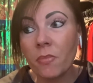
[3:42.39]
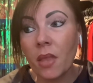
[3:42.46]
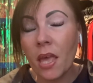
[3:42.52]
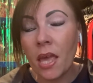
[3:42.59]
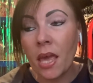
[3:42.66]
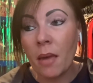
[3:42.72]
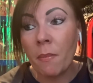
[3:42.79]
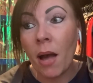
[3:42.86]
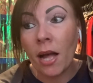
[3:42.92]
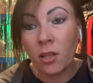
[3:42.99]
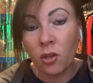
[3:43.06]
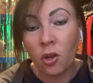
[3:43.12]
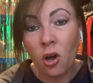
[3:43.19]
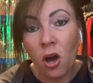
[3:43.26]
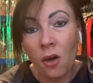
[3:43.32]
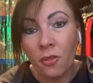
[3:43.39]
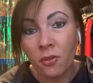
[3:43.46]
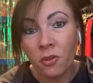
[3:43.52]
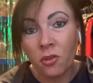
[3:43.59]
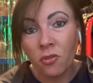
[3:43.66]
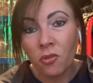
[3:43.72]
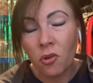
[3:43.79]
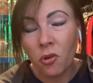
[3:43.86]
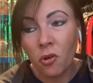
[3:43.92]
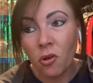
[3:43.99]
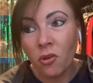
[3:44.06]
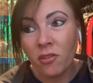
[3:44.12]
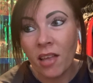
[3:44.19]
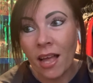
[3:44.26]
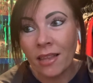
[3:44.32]
And the coroner's
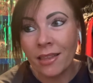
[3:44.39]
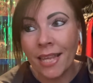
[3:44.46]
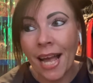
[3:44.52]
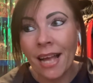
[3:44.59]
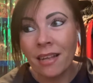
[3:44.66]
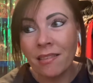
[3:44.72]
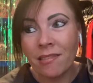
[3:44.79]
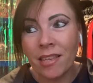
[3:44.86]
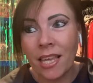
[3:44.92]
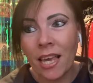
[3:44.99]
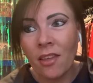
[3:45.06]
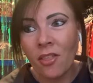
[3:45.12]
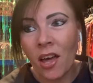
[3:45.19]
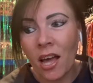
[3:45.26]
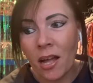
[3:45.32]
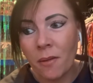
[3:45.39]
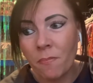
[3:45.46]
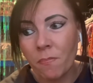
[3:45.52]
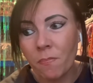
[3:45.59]
court, and the idea that